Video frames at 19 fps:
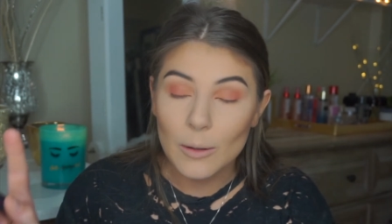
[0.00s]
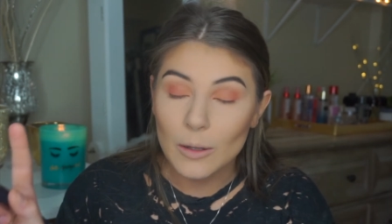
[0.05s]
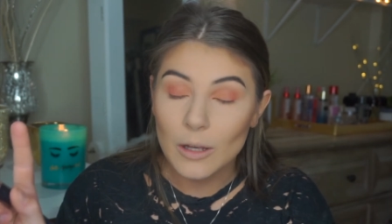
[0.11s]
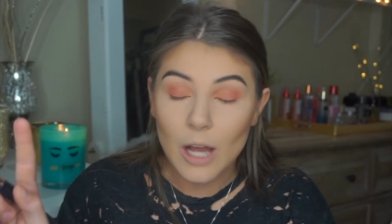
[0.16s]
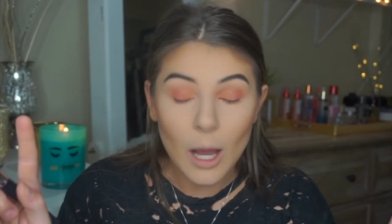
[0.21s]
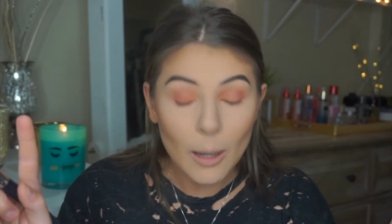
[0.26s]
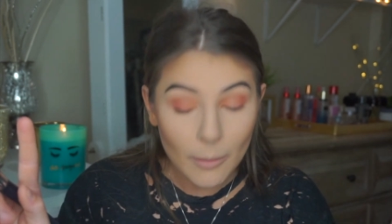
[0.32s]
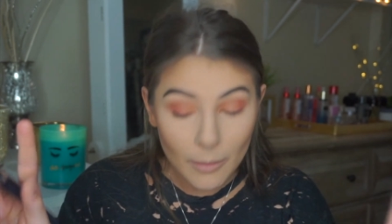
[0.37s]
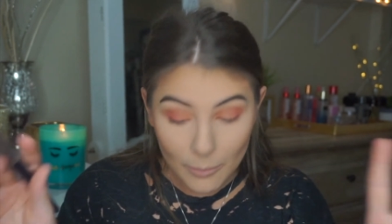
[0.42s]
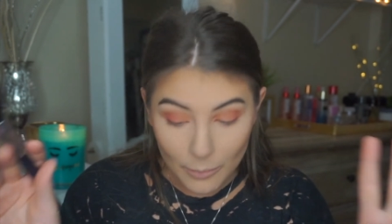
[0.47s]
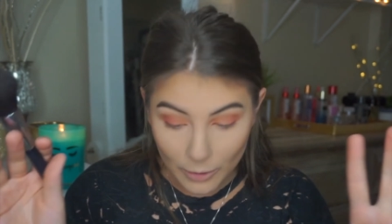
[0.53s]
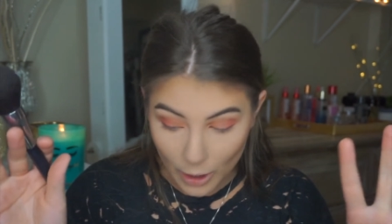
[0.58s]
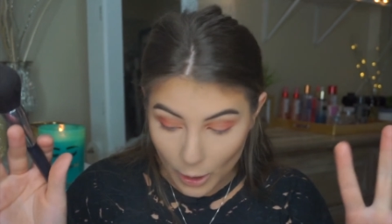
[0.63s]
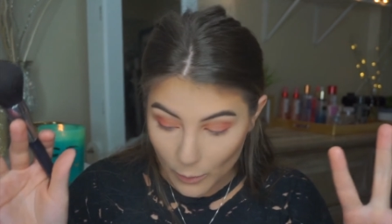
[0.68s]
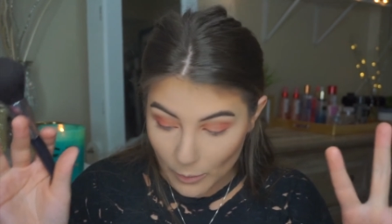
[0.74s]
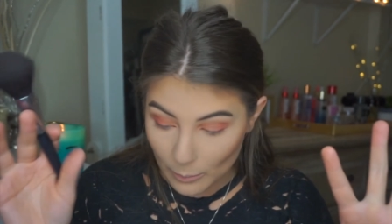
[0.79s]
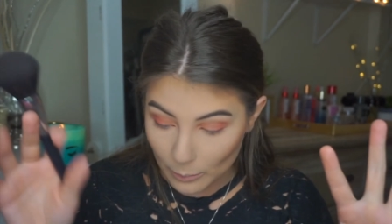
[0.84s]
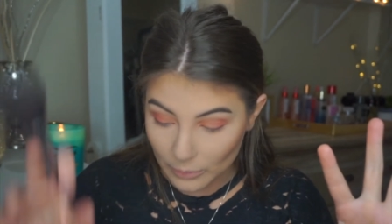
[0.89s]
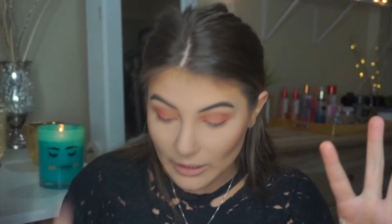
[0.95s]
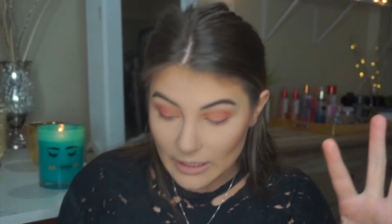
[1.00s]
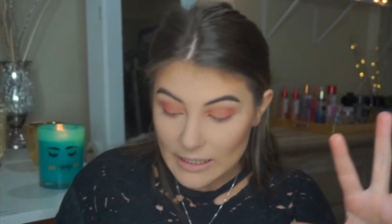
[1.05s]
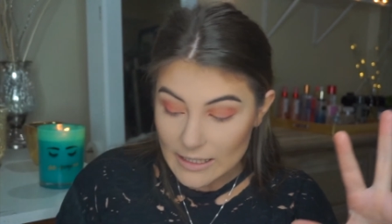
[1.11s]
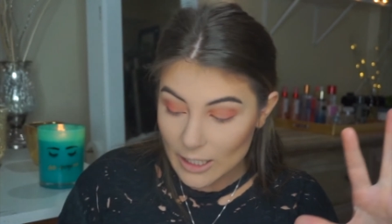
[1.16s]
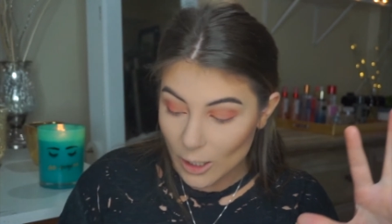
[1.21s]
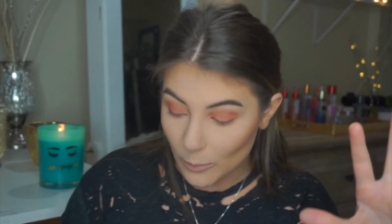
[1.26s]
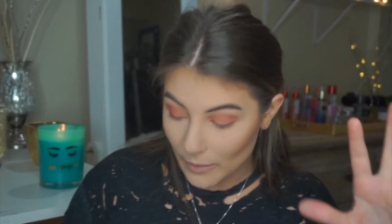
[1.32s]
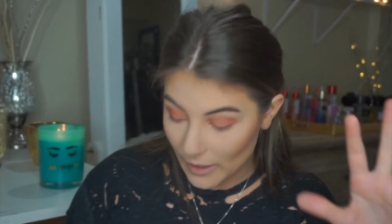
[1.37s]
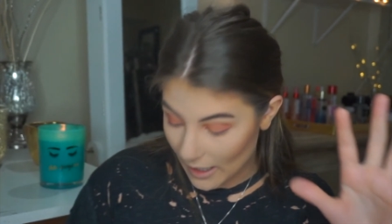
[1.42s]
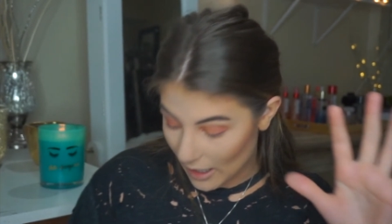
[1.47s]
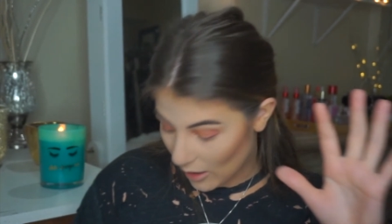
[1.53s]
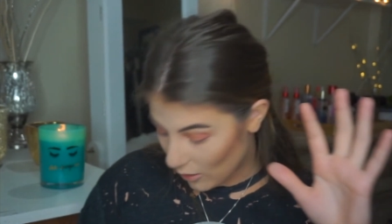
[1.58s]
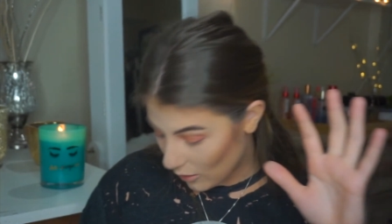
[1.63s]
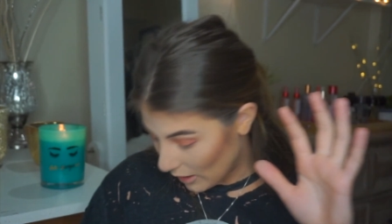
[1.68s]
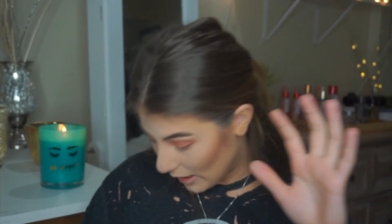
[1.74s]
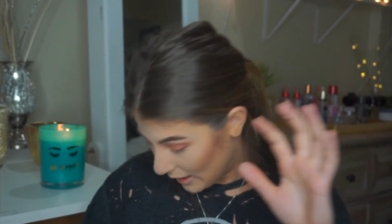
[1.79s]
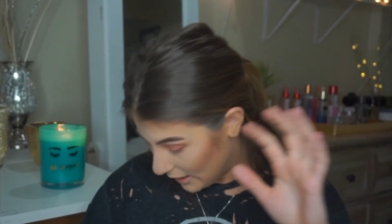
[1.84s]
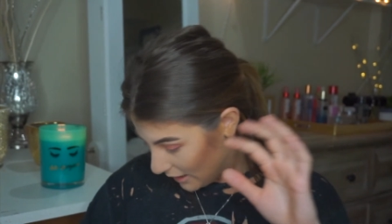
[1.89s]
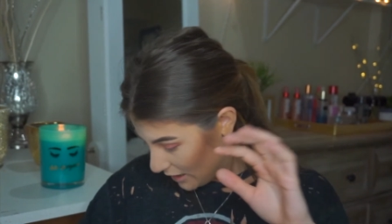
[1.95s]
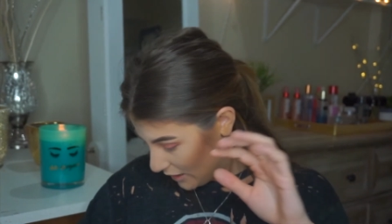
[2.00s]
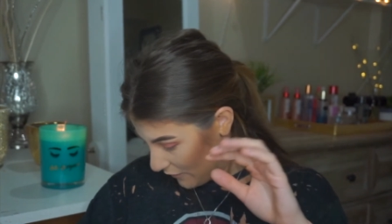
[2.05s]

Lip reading: comment below and please help me out. I need